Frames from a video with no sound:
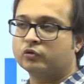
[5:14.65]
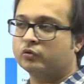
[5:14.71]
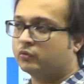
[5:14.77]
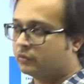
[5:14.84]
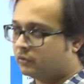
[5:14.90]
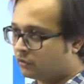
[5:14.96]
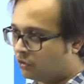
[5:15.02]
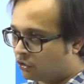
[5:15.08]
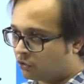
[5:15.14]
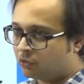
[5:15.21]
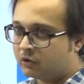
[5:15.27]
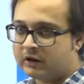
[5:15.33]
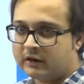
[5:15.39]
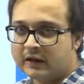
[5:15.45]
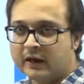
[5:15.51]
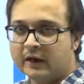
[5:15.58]
not only the
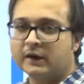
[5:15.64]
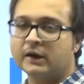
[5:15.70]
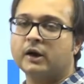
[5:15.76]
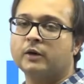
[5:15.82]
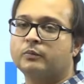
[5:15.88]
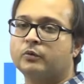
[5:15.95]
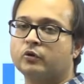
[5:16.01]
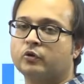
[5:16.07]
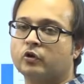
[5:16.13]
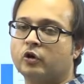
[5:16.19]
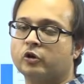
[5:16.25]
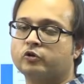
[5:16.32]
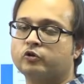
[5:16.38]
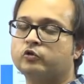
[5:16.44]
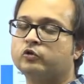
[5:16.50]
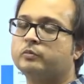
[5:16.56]
internet protocol
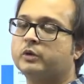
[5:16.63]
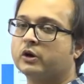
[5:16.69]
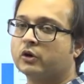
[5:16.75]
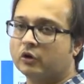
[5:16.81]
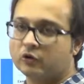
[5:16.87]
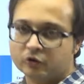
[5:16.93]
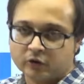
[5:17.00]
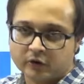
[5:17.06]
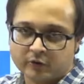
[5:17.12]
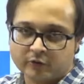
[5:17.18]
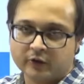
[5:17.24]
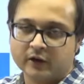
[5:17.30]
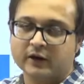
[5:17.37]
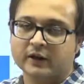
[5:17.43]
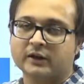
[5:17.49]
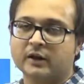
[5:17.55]
suite, but also different
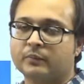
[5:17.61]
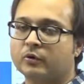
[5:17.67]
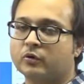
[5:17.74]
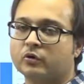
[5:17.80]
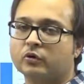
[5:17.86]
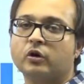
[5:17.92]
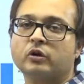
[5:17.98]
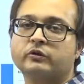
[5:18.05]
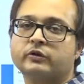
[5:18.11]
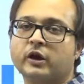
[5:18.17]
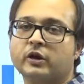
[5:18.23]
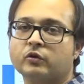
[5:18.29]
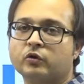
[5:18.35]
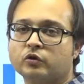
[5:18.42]
other protocols can go through,